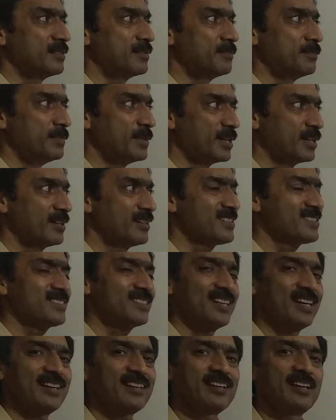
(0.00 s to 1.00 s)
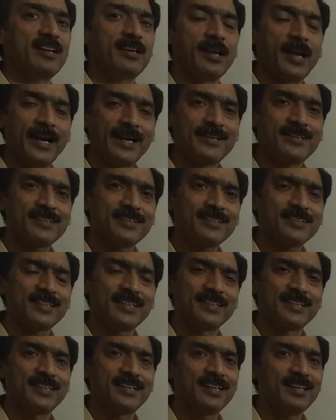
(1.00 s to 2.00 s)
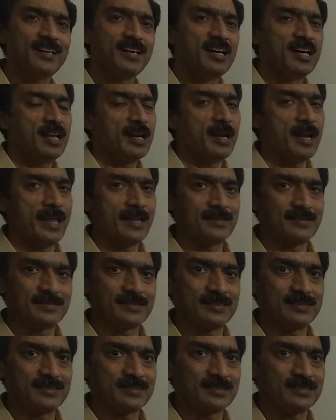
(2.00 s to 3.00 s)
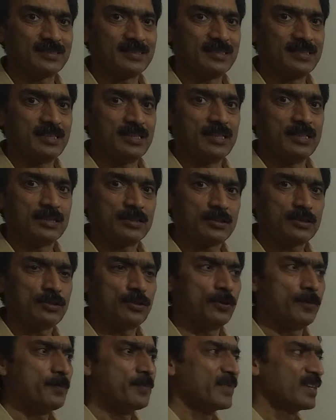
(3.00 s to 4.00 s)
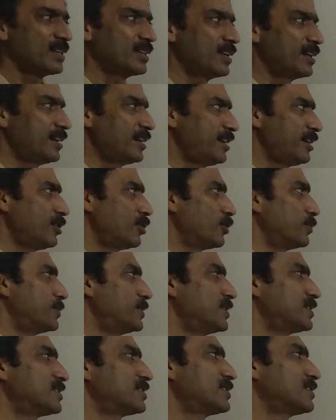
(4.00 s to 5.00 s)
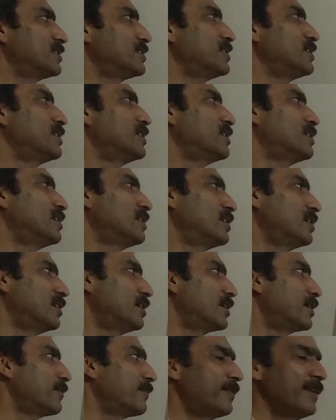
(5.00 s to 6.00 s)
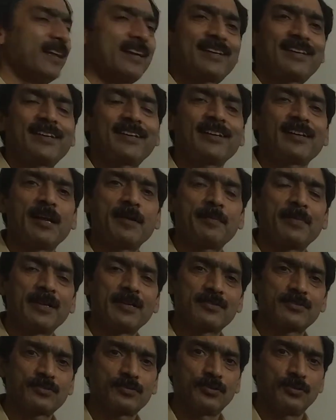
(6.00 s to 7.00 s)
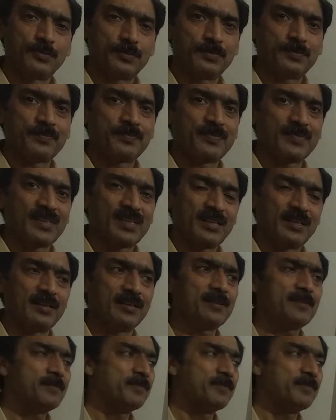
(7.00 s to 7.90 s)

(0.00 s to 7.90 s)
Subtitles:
mirrors are lighter than the lenses. So the need of this reflecting type telescope here.